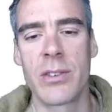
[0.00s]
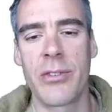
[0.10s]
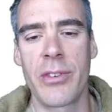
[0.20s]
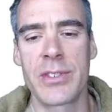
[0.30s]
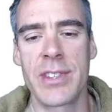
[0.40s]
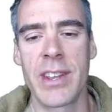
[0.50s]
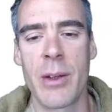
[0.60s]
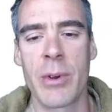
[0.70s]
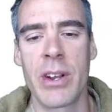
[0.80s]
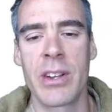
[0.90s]
the first thing
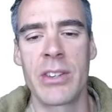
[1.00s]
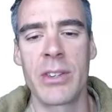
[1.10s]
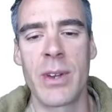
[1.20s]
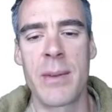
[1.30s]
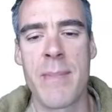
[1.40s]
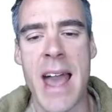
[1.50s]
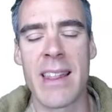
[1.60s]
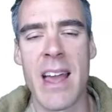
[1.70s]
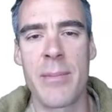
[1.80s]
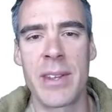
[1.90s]
that we're going to do in
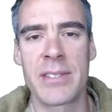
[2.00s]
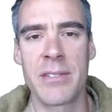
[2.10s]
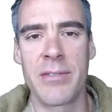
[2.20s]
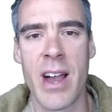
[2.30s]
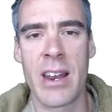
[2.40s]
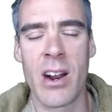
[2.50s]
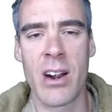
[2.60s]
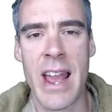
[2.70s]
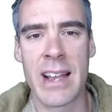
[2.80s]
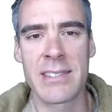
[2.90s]
MATLAB is define
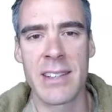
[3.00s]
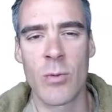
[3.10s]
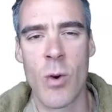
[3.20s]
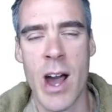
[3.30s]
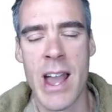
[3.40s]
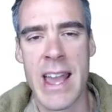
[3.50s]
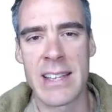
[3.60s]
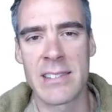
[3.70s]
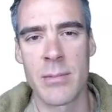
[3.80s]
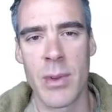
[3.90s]
our x and y
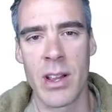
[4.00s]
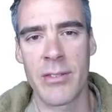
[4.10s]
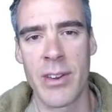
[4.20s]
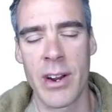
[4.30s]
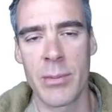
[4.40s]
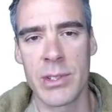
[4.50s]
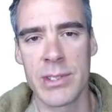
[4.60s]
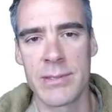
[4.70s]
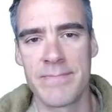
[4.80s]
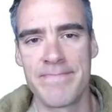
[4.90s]
as symbolic
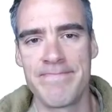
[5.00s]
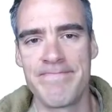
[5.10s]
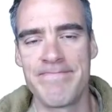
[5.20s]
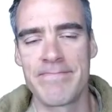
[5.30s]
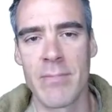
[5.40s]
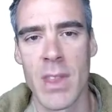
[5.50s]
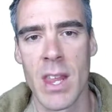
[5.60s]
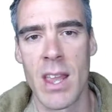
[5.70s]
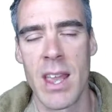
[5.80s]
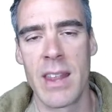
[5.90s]
variables.
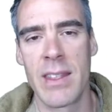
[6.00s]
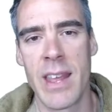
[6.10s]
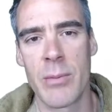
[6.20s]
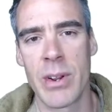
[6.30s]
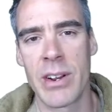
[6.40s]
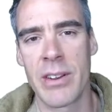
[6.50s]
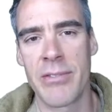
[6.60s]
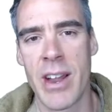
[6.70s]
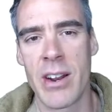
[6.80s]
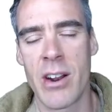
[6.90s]
Then we're going to
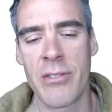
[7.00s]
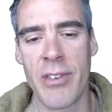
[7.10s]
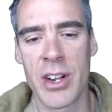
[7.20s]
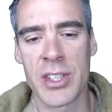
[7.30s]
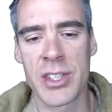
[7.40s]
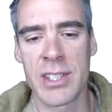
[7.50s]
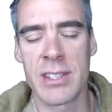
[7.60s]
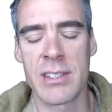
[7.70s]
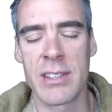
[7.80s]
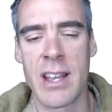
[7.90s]
define our
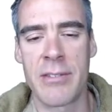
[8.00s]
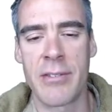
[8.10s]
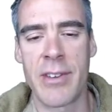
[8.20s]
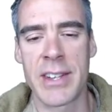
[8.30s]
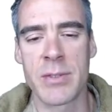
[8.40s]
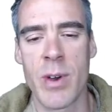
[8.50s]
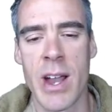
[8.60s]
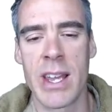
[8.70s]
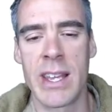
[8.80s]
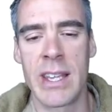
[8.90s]
function f of
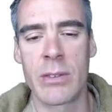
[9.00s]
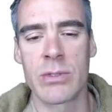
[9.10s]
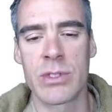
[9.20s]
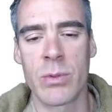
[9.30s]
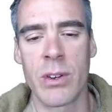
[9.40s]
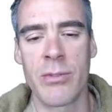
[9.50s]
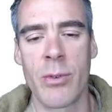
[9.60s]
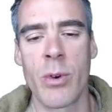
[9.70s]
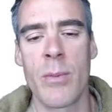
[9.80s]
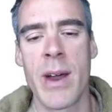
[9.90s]
xy equals
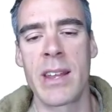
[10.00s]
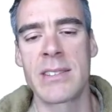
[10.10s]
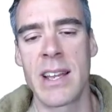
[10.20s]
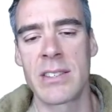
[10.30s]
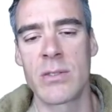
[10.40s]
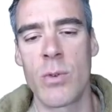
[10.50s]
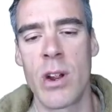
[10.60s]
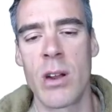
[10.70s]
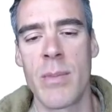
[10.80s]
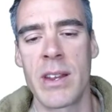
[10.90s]
24 minus x
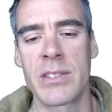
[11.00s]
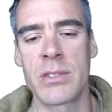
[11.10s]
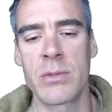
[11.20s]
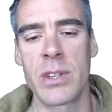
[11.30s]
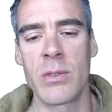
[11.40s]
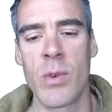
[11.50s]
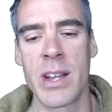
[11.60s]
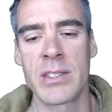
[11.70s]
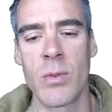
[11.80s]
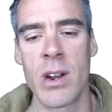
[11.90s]
squared minus
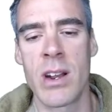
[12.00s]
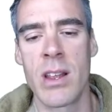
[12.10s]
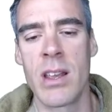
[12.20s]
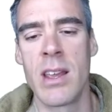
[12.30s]
3y squared.